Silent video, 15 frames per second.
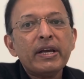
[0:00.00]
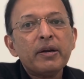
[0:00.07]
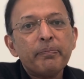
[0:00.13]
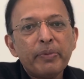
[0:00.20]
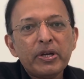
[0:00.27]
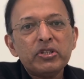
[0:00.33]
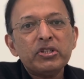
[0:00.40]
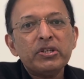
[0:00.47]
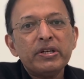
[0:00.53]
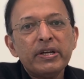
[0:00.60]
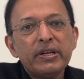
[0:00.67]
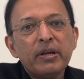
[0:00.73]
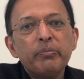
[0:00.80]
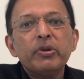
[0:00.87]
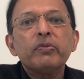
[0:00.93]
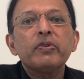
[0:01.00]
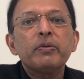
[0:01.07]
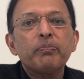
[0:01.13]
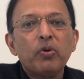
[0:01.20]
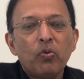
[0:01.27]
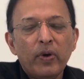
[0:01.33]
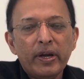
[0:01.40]
patient data between
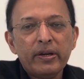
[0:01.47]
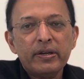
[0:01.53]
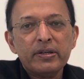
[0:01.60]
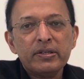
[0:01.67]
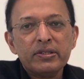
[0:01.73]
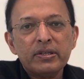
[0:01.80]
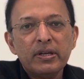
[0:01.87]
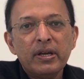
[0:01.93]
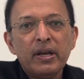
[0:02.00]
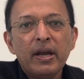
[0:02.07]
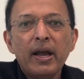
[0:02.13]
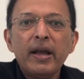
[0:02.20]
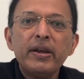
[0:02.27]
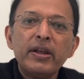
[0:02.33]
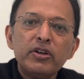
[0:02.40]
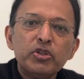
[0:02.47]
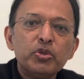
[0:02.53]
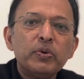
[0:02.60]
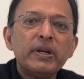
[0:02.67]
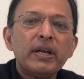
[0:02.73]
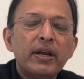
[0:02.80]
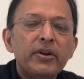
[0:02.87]
providers and ensure
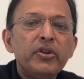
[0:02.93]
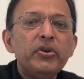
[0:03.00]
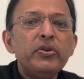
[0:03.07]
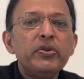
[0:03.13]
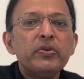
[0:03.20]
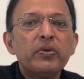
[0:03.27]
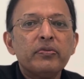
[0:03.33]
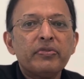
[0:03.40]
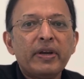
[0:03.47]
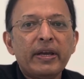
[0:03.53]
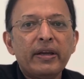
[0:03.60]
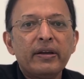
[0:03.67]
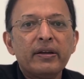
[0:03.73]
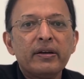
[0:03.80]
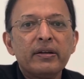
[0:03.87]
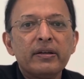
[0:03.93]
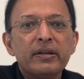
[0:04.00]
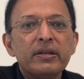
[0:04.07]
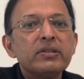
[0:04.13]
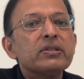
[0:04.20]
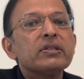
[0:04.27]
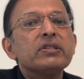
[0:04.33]
continuity of care
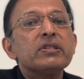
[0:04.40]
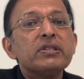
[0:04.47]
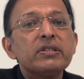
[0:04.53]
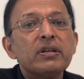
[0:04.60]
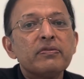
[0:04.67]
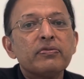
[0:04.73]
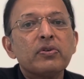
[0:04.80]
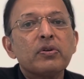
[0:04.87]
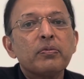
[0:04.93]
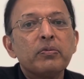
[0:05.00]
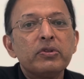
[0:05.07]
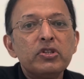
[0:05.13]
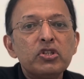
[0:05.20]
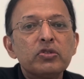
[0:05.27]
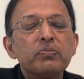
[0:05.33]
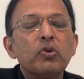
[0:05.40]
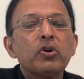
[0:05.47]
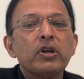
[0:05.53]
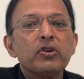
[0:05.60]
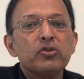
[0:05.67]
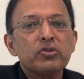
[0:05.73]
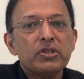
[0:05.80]
is essential for this
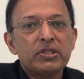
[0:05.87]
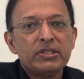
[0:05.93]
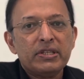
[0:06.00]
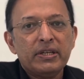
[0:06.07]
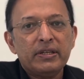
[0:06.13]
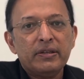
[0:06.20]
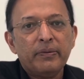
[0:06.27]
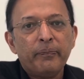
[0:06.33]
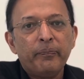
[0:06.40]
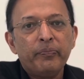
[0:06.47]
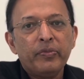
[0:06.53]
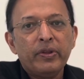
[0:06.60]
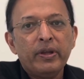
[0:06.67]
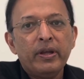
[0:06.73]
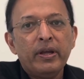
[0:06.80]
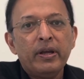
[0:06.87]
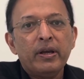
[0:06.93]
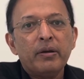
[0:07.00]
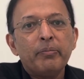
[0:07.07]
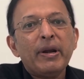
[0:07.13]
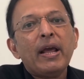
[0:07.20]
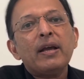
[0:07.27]
model to succeed.
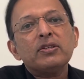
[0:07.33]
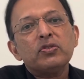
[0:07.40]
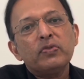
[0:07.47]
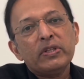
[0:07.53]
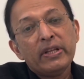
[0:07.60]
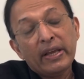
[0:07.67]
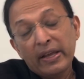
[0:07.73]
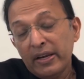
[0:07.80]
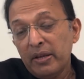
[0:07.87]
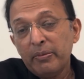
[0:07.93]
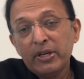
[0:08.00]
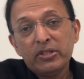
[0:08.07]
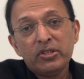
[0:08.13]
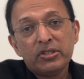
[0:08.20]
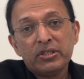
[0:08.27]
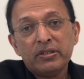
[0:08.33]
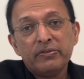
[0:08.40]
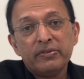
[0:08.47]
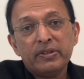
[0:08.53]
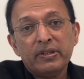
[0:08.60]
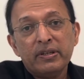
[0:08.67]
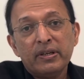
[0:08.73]
But as with any major shift,
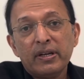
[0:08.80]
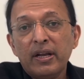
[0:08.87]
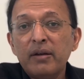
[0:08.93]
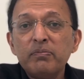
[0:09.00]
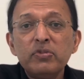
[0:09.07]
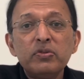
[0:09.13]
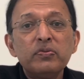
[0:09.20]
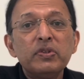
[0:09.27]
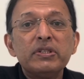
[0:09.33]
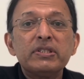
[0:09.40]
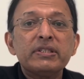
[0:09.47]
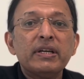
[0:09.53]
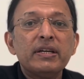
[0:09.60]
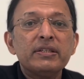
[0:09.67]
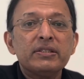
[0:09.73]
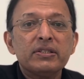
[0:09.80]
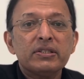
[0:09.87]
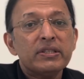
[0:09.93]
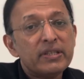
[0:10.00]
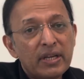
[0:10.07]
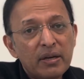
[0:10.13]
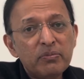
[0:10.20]
comes with challenges.
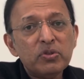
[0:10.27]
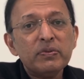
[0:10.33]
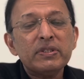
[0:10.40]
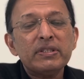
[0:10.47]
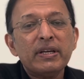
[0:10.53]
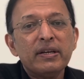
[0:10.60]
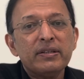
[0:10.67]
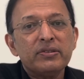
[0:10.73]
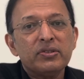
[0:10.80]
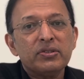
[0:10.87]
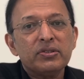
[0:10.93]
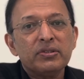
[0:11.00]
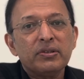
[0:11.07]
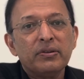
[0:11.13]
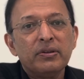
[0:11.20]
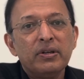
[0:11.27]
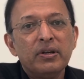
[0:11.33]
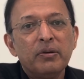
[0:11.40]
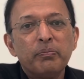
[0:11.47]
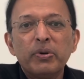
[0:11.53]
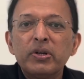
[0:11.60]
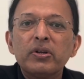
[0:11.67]
It comes with challenges,
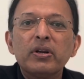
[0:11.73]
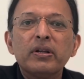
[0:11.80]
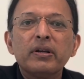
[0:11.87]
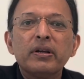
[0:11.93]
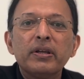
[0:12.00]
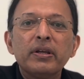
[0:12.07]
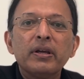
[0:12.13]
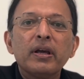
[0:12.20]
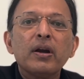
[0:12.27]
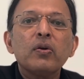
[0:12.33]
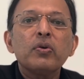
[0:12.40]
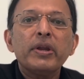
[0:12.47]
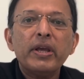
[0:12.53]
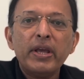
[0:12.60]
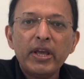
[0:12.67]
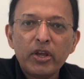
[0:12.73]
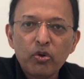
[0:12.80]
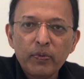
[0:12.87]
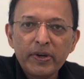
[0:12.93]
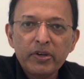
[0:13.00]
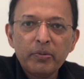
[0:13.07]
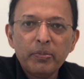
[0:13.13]
particularly around
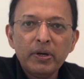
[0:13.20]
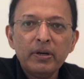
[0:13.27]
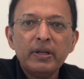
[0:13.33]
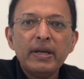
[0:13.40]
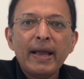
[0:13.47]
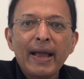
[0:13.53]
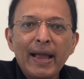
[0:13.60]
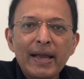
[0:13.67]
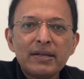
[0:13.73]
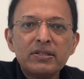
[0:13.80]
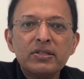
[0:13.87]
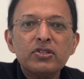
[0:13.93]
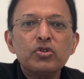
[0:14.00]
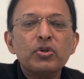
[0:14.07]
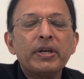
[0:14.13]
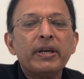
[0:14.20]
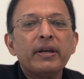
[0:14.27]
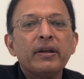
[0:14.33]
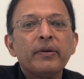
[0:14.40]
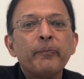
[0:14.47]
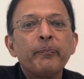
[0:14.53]
equitable access to care